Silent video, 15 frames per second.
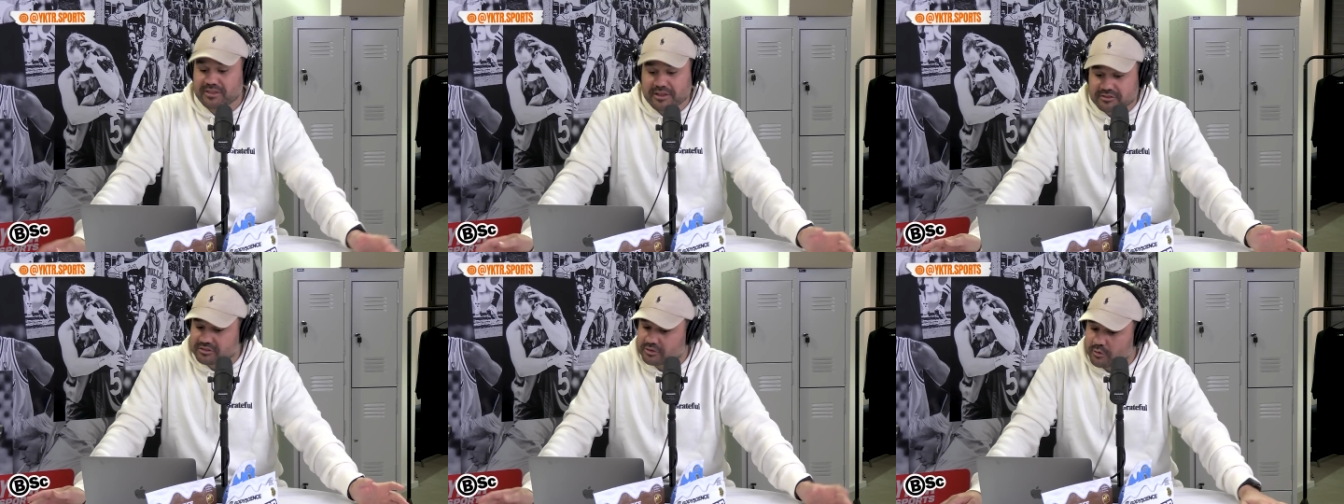
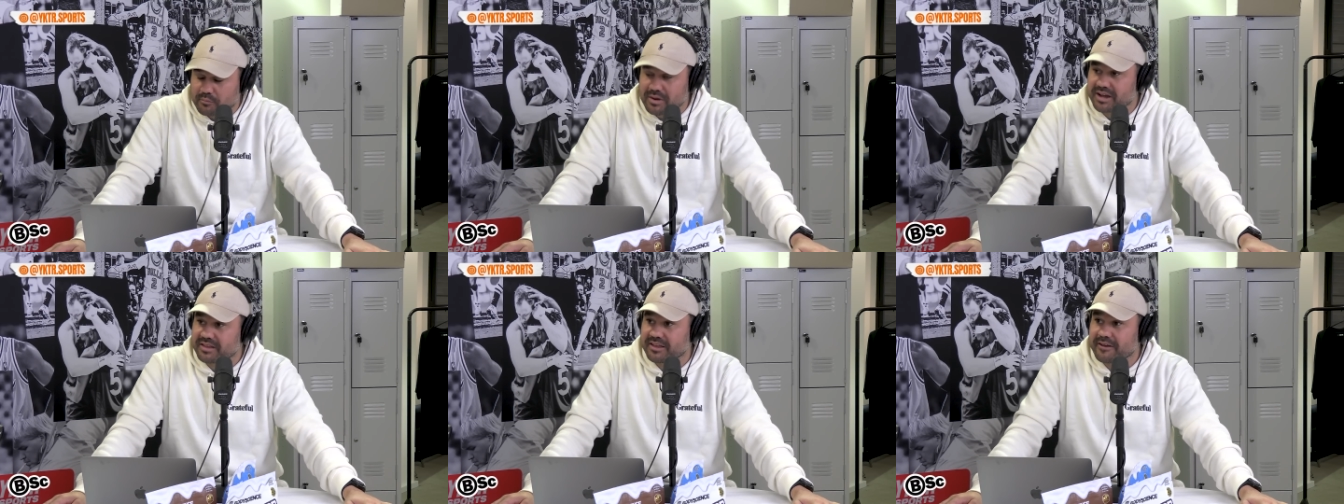They're still,
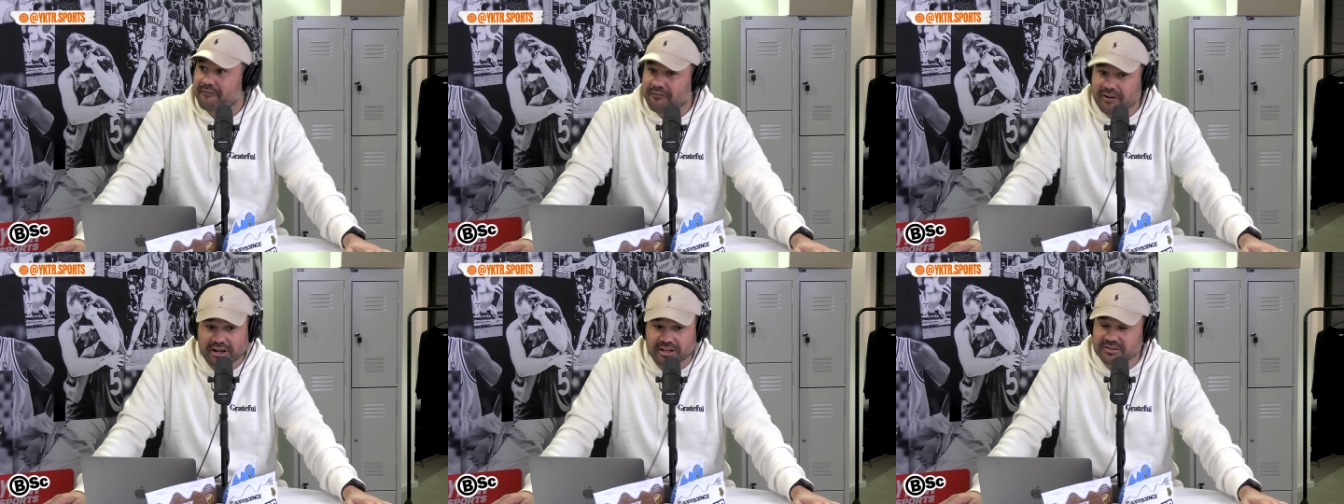mate, they're
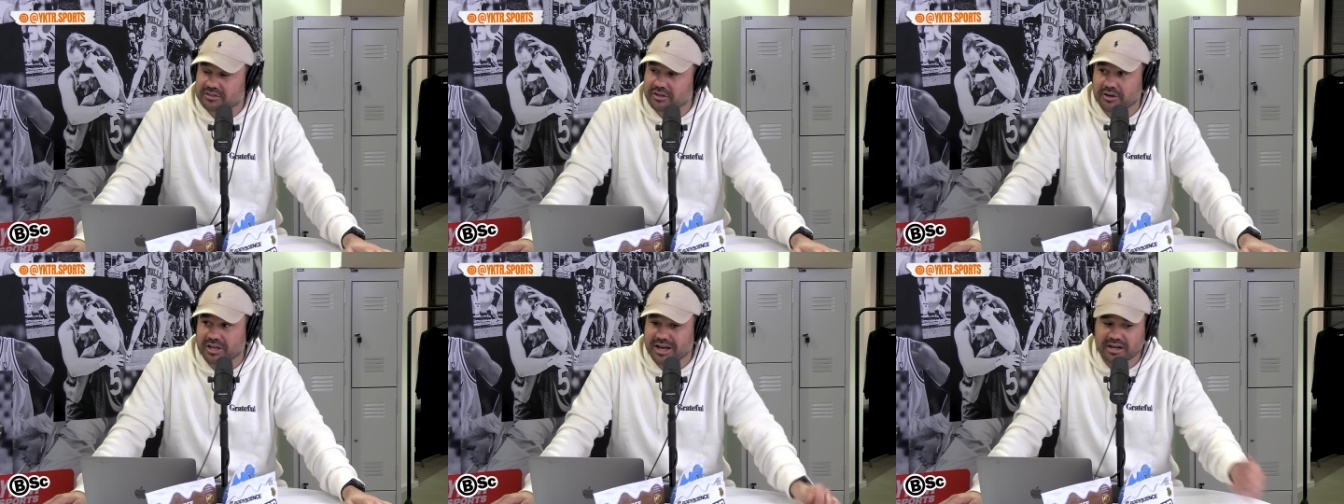fucking
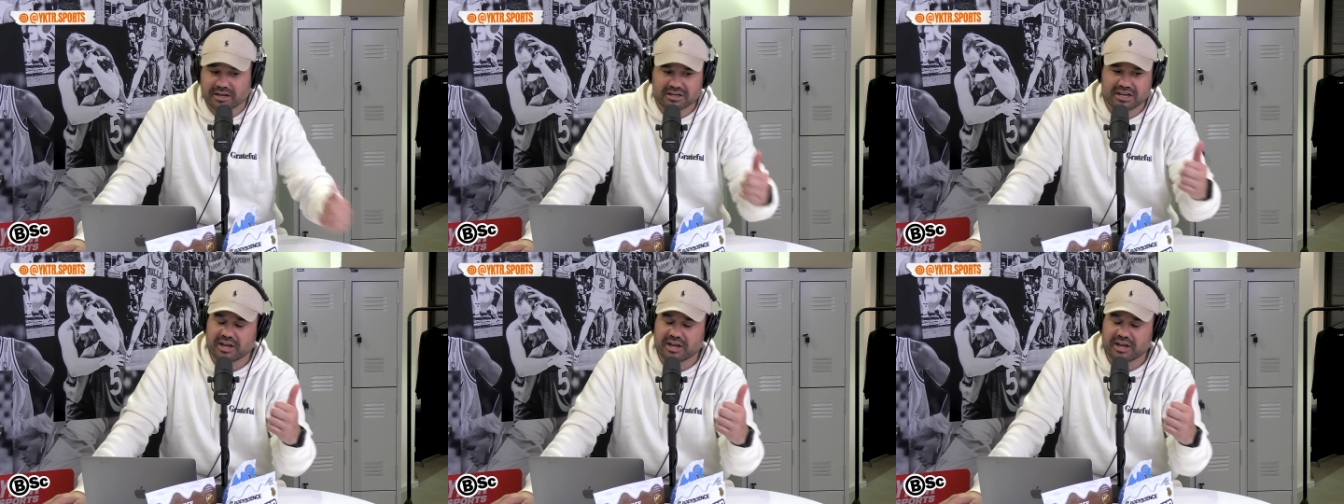so young.